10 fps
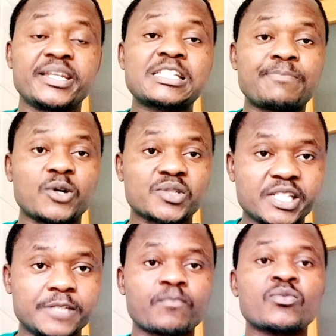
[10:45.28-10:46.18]

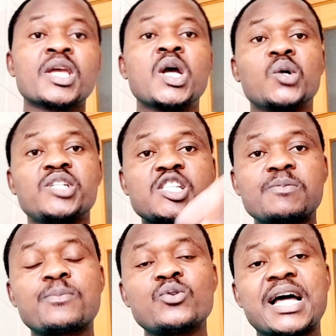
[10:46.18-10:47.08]
person or these
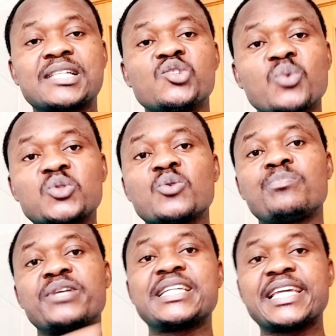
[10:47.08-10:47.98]
people that you want to
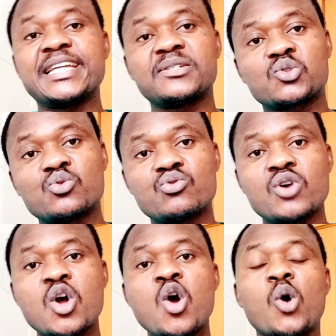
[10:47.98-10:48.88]
bring into
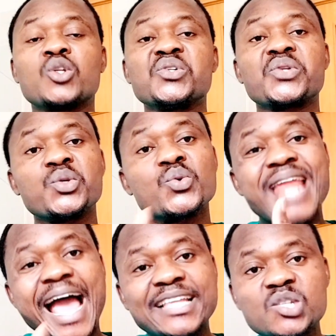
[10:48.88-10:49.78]
or to
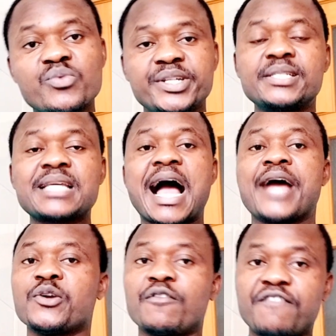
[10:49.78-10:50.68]
reunite with are
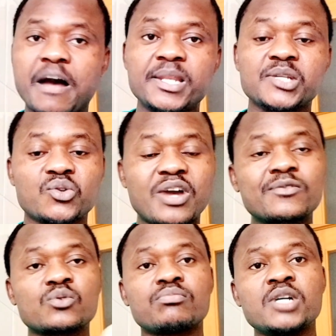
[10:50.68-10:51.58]
your family. So you have
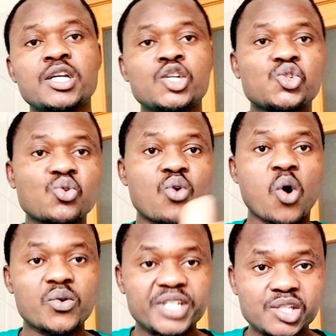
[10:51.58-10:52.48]
to show
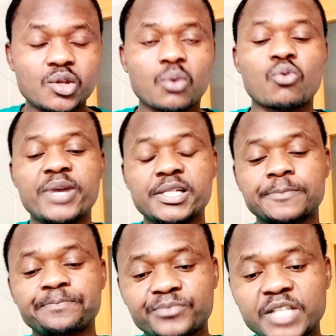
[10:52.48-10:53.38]
all these
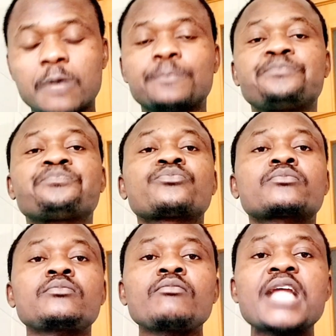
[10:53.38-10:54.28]
documents. Now,
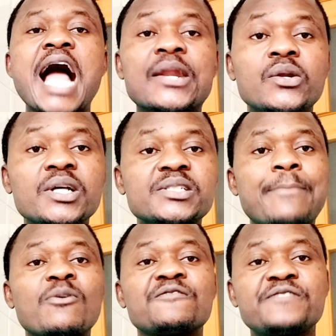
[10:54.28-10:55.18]
another
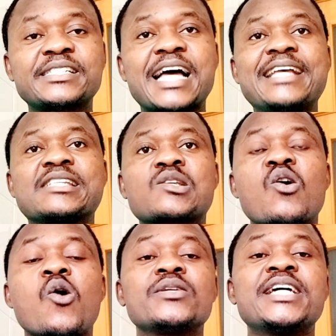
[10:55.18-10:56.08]
type of visa is
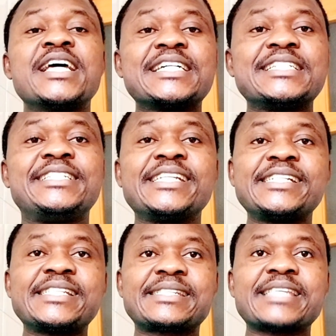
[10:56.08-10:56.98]
called
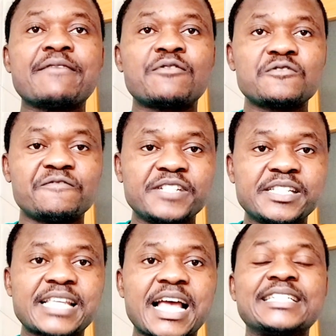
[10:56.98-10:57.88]
D7
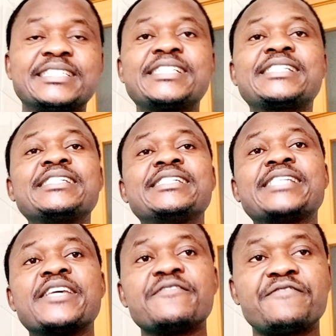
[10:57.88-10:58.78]
visa. This
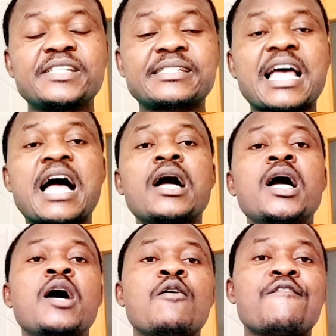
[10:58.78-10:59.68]
is a
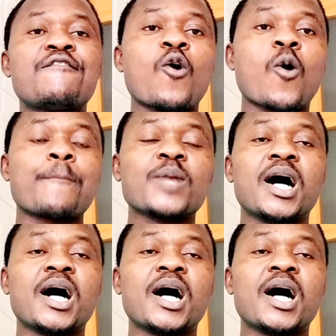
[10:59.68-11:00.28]
visa for